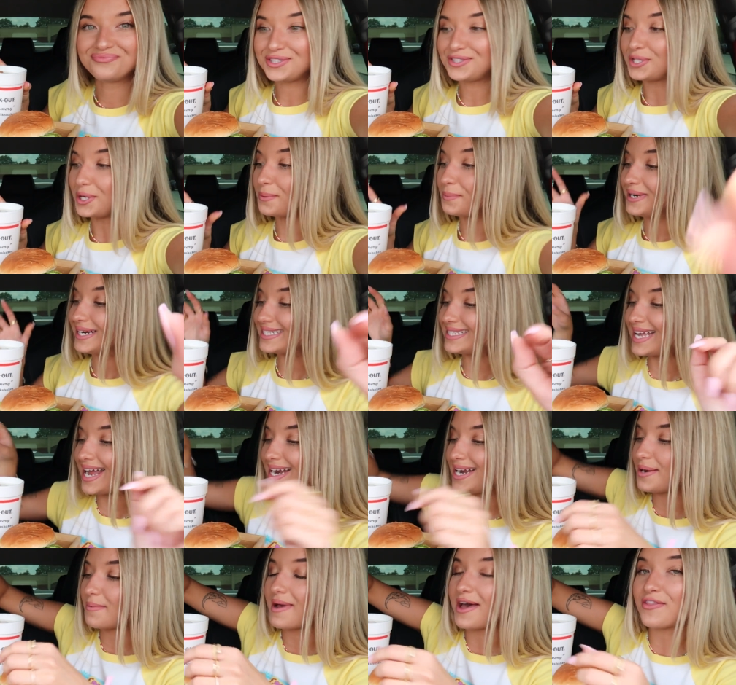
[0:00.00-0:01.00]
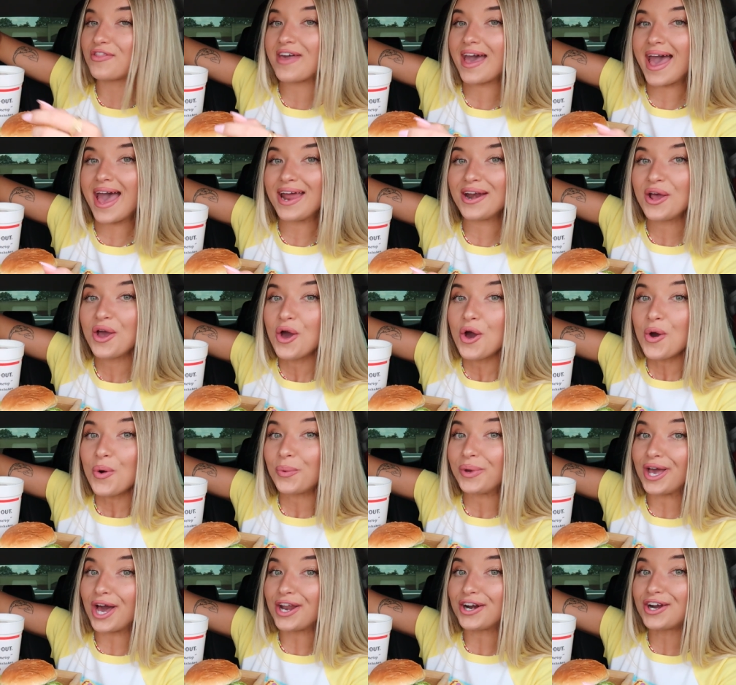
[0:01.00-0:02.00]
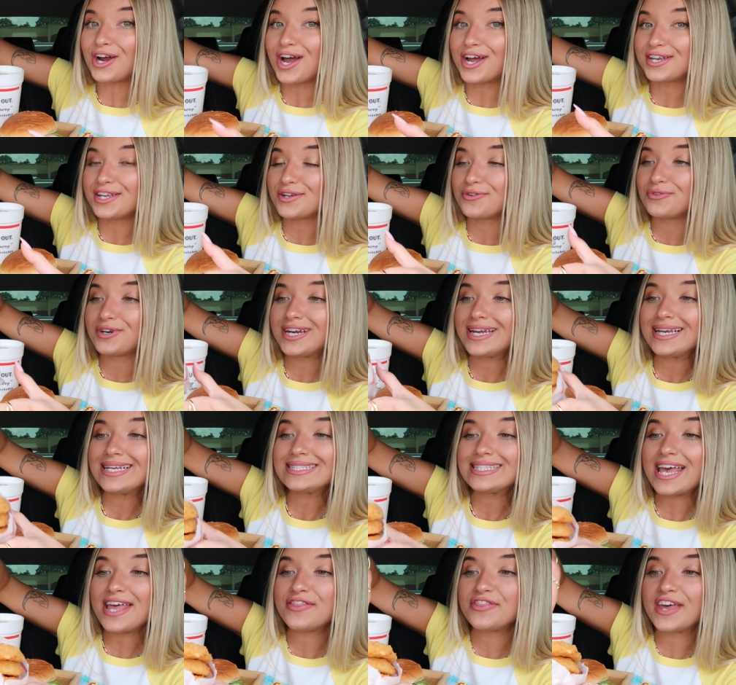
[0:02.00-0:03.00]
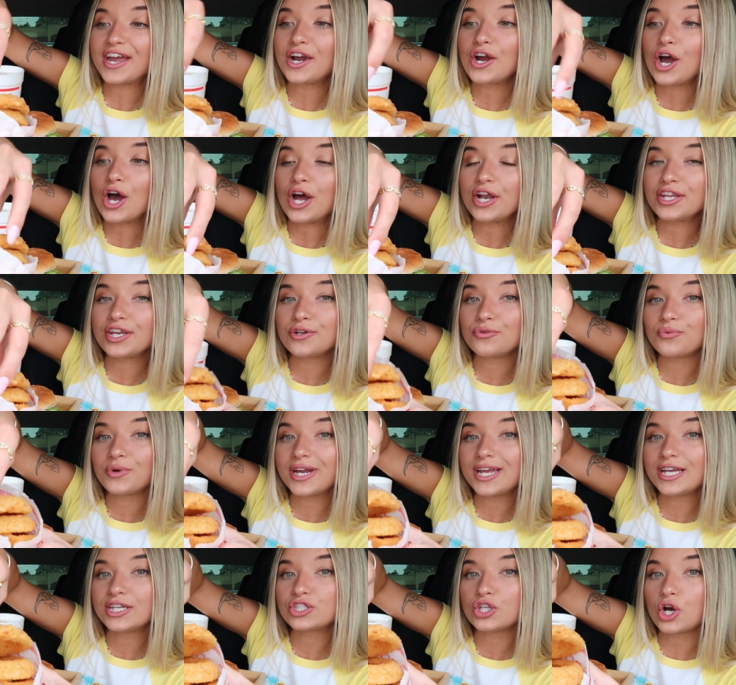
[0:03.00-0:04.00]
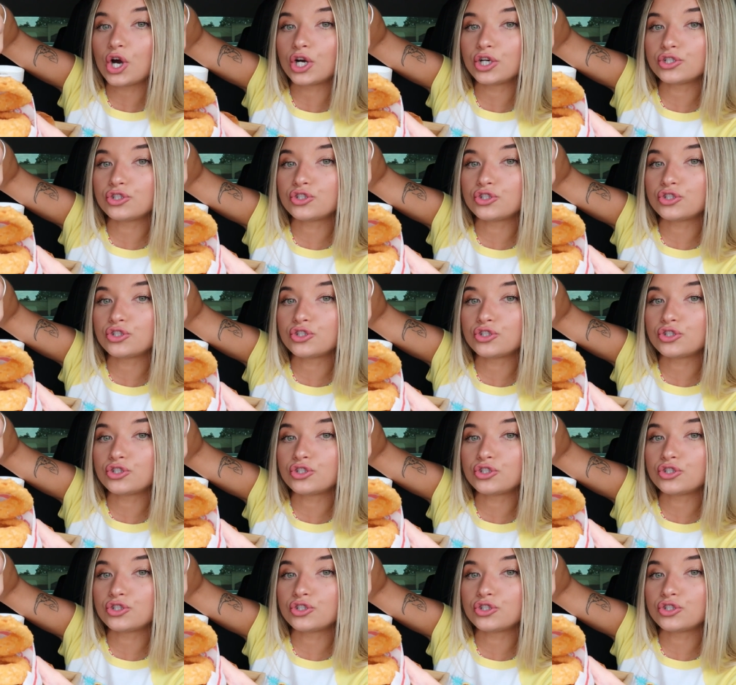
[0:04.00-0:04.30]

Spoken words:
super excited about that. We got our onion rings, and their onion rings are